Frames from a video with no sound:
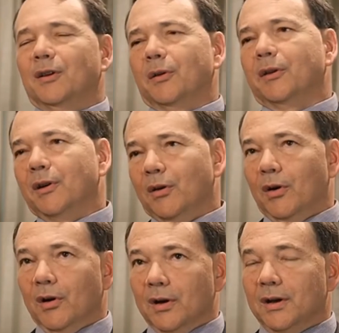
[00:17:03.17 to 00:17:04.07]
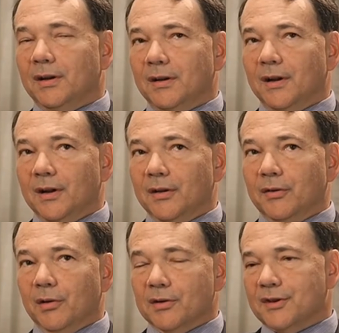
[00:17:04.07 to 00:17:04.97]
there
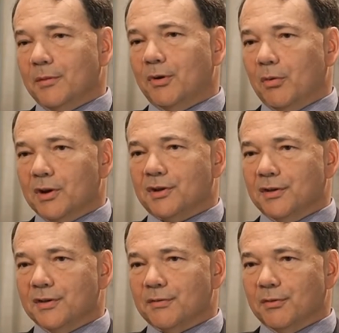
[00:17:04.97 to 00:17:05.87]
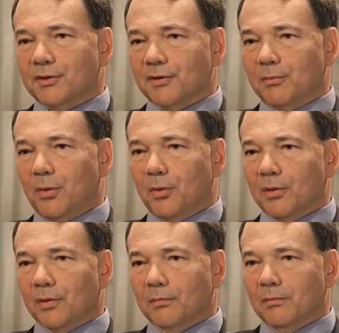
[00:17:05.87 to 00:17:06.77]
are some questions which are
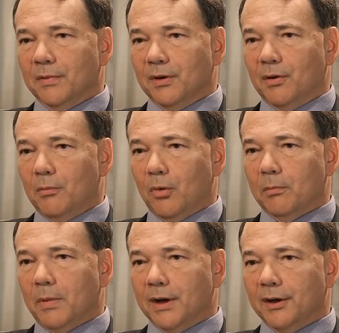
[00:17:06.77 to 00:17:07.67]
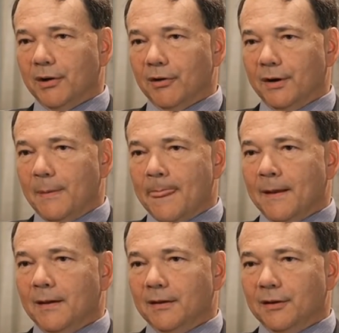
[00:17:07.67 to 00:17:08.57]
more binary,
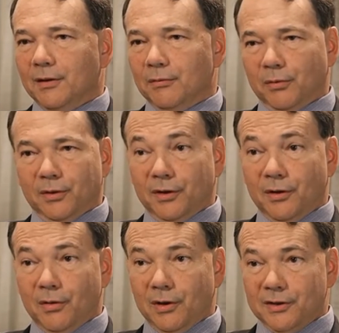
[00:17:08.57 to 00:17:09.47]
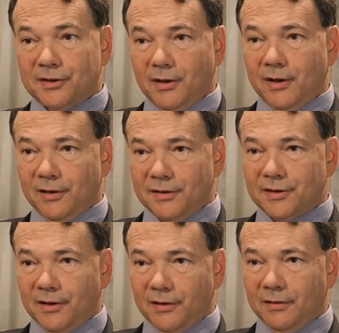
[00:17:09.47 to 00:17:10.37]
and they don't really go on a sliding
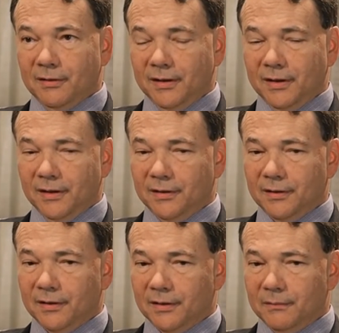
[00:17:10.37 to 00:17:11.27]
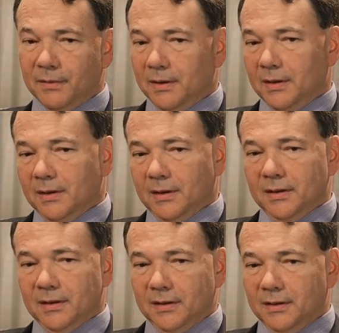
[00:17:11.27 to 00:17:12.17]
scale. And
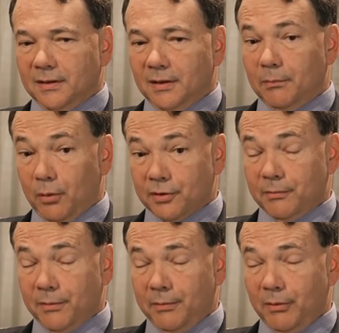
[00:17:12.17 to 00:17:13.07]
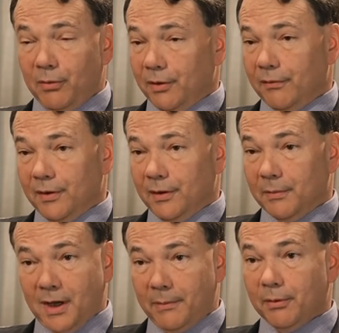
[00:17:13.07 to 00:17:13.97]
abortion may be one of them.
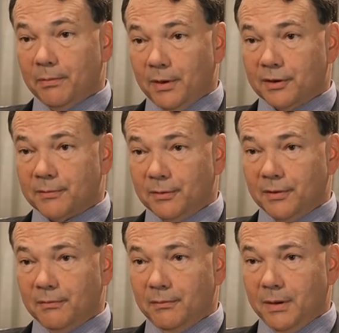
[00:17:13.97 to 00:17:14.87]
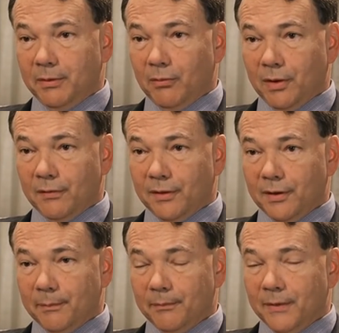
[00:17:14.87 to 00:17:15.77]
Capital punishment may be one of
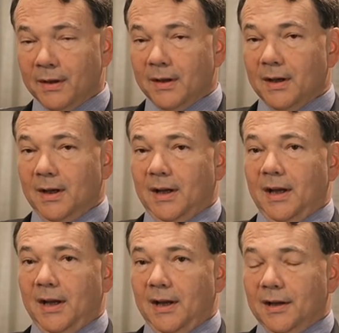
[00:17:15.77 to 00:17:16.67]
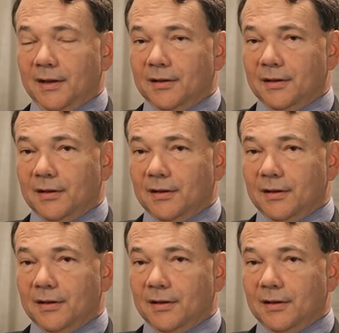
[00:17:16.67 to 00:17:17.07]
them. And